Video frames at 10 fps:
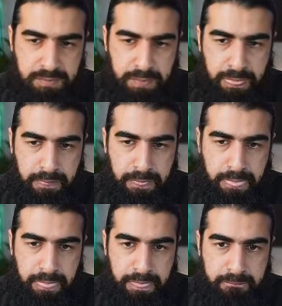
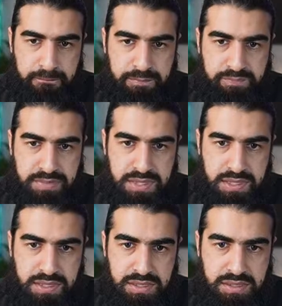
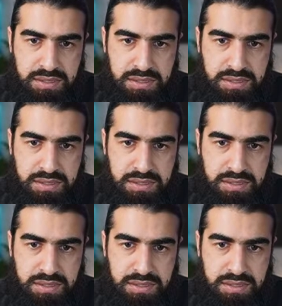(silence)